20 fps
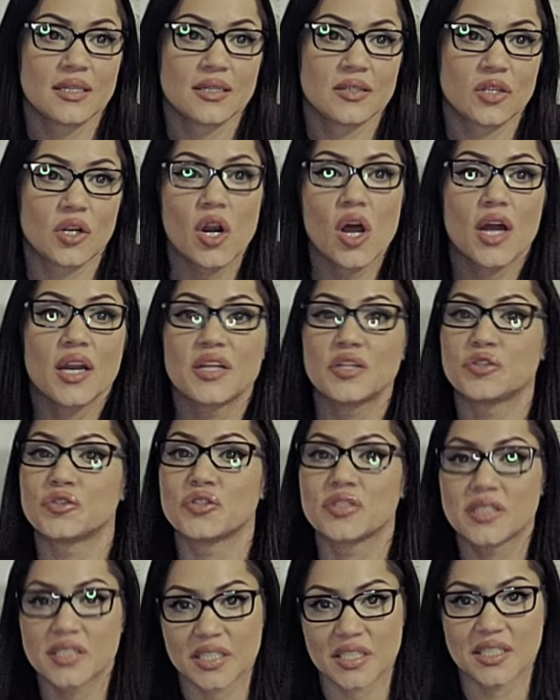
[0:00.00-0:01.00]
not
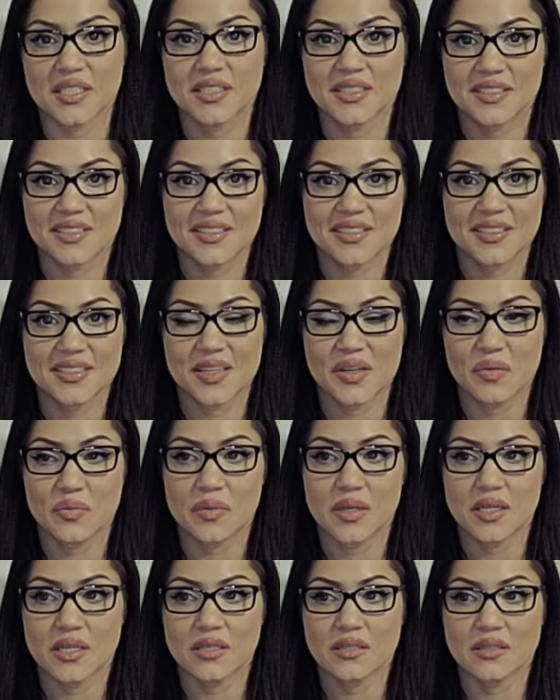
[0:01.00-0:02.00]
interested in
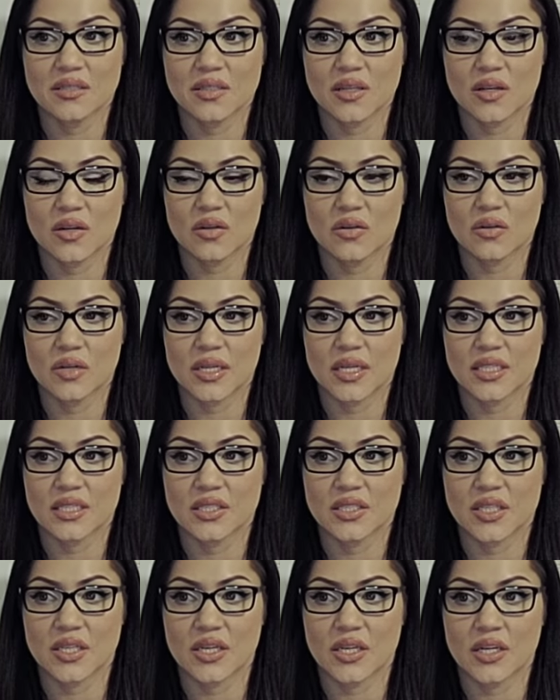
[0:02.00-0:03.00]
me, so I guess
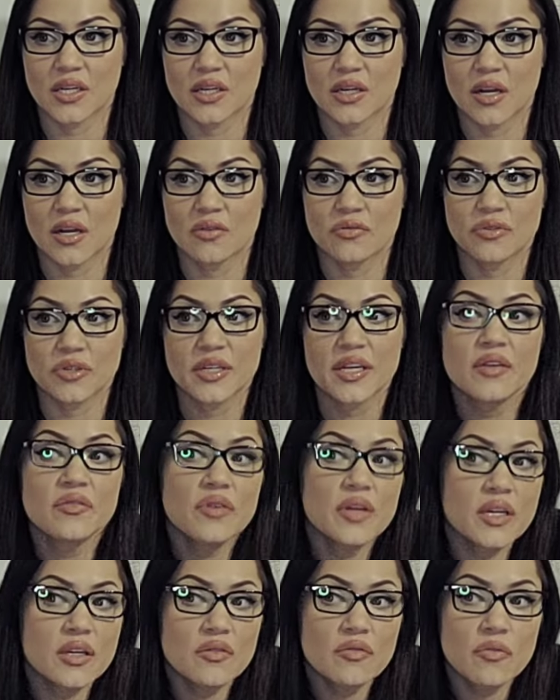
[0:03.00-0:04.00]
they're
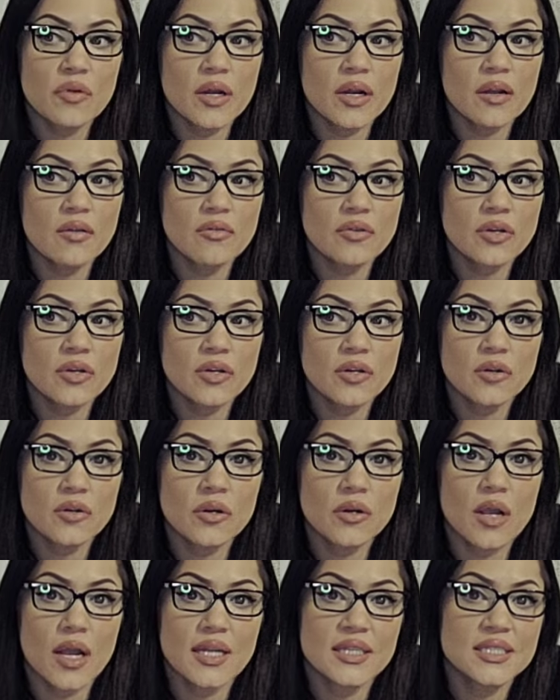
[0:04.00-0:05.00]
unforgiving of whatever
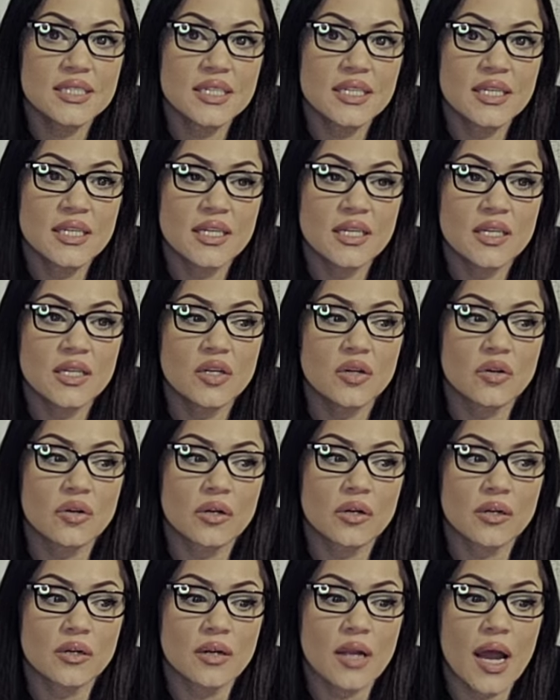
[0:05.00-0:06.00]
I did,
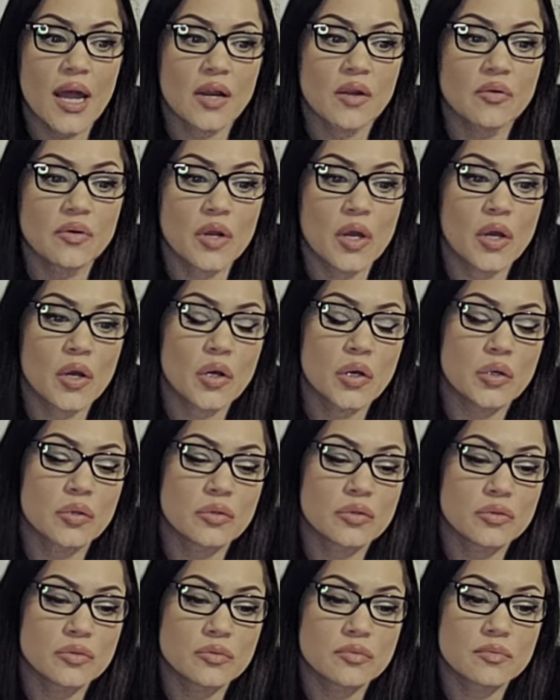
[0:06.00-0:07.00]
or I don't
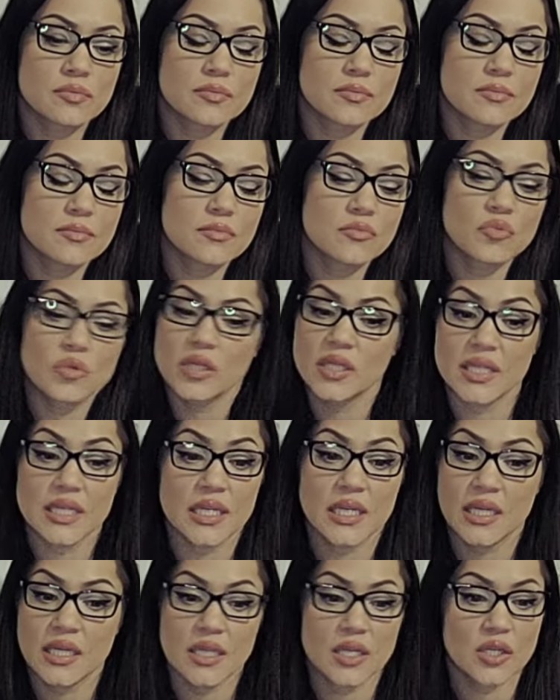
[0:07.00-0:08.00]
know,
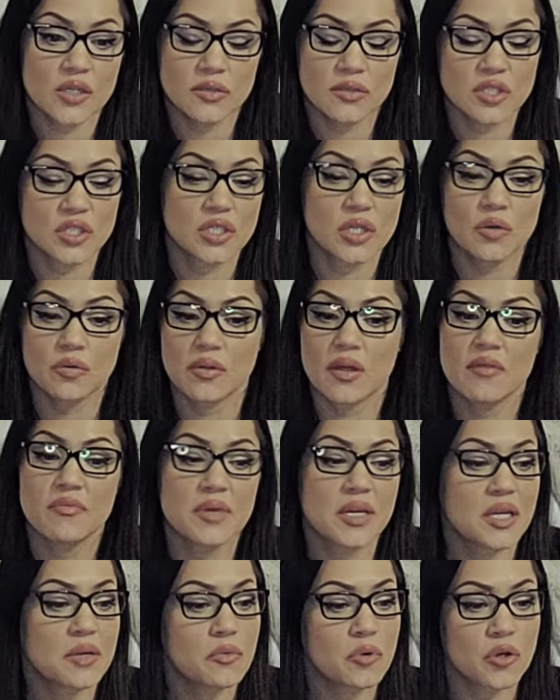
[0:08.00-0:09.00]
really, they just don't love me
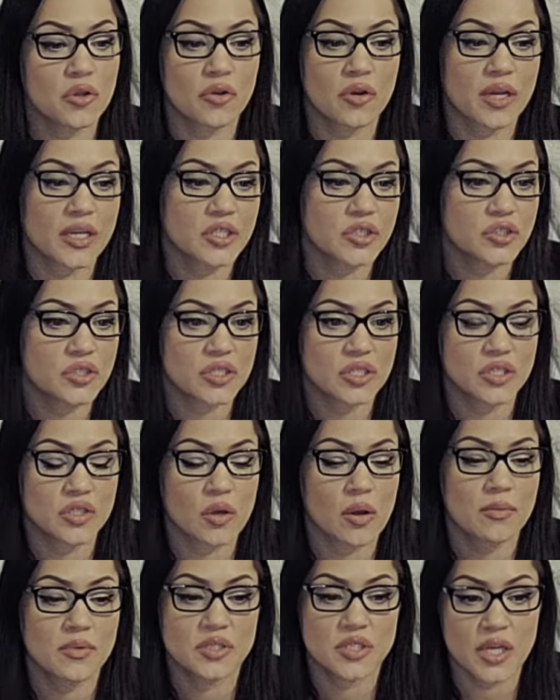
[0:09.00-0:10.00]
anymore, they're not interested, so
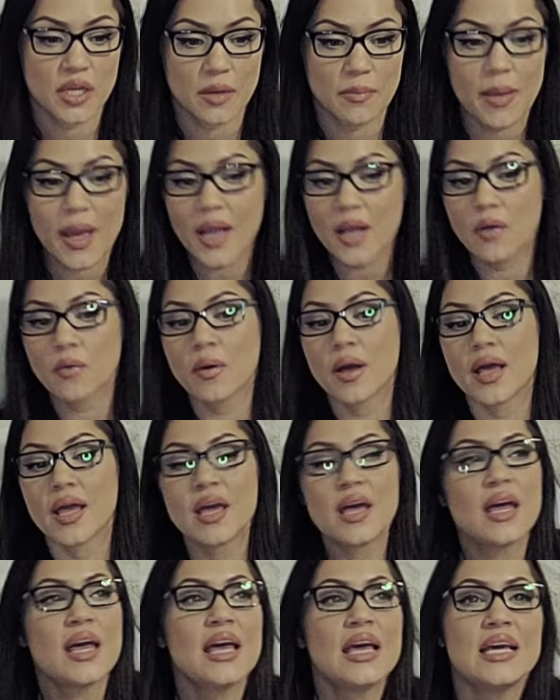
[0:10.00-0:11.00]
I'm just gonna back away.
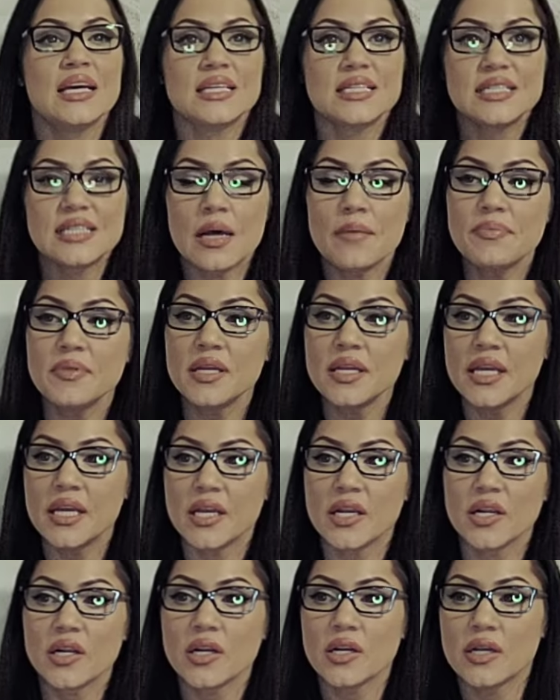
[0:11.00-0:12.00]
Something
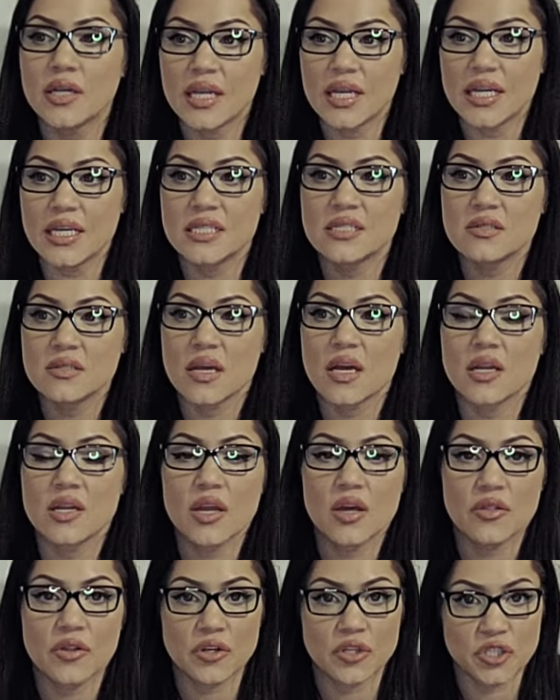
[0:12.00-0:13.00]
here needs
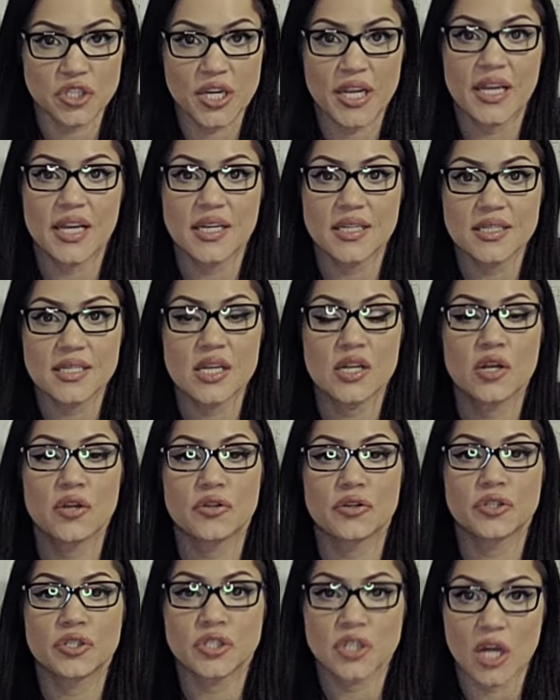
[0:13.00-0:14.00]
another chance,
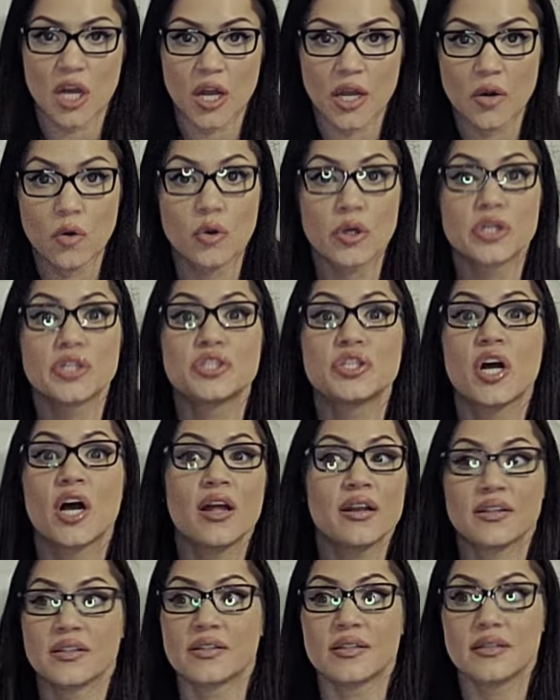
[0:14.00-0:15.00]
another shot, or a shot
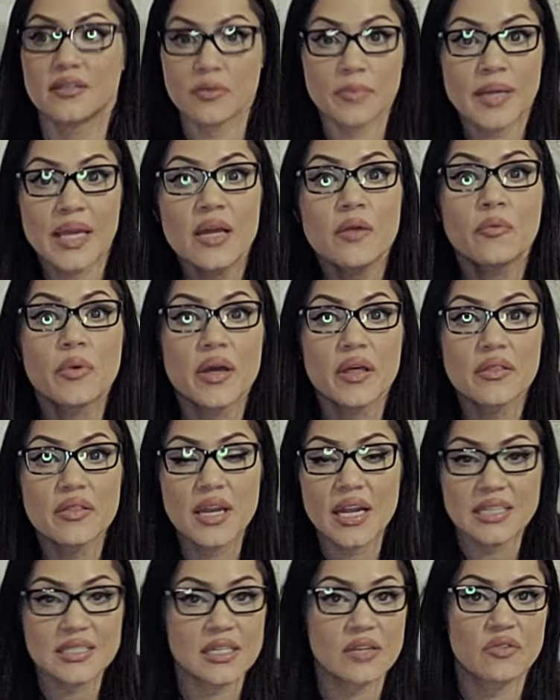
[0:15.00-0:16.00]
to begin with. It
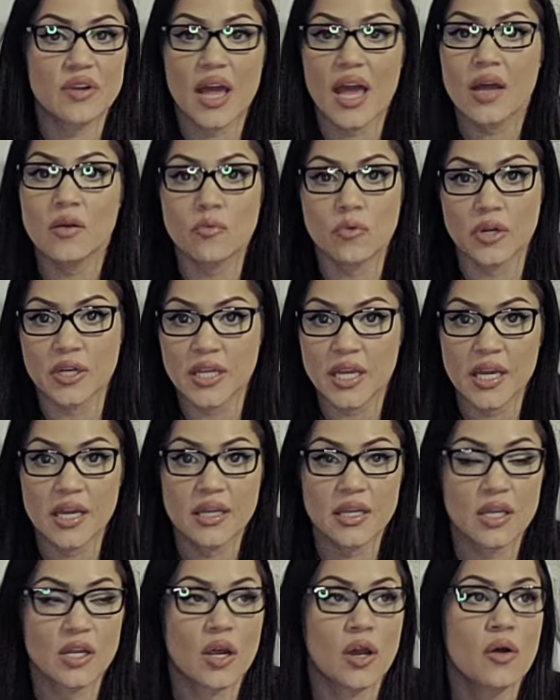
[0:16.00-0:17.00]
hasn't even had one yet,
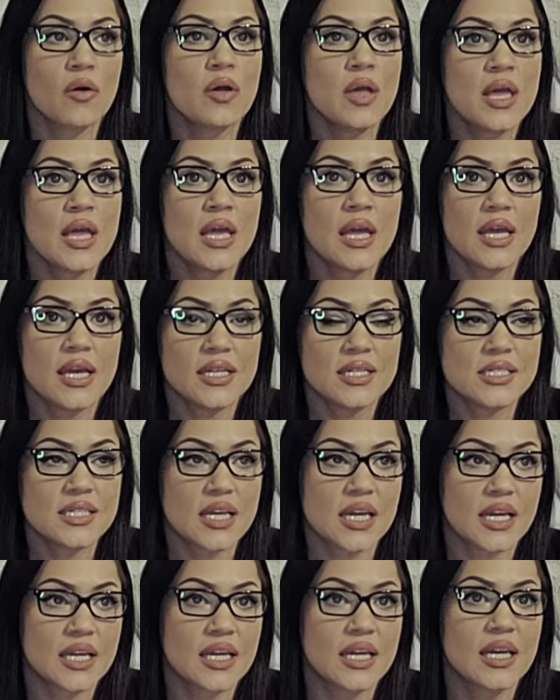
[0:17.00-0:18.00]
you know? It's
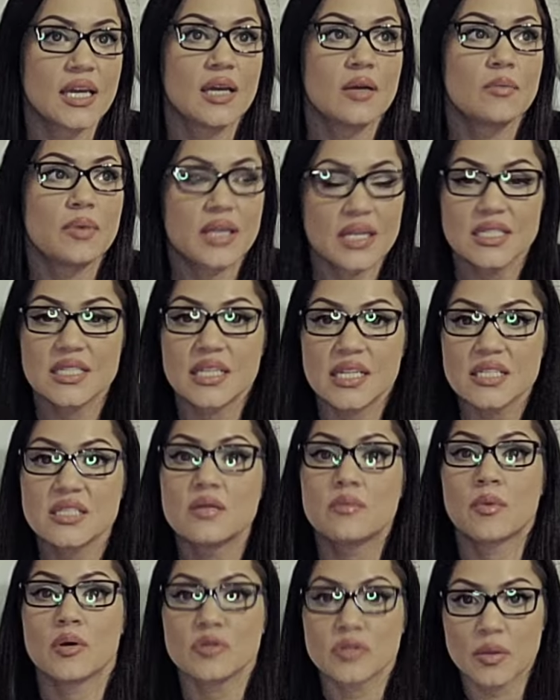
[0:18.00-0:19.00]
like, because it is the
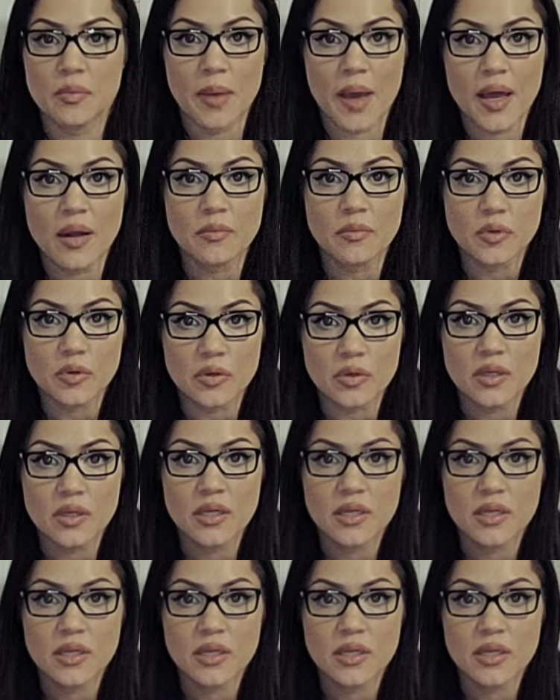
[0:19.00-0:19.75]
most compatible.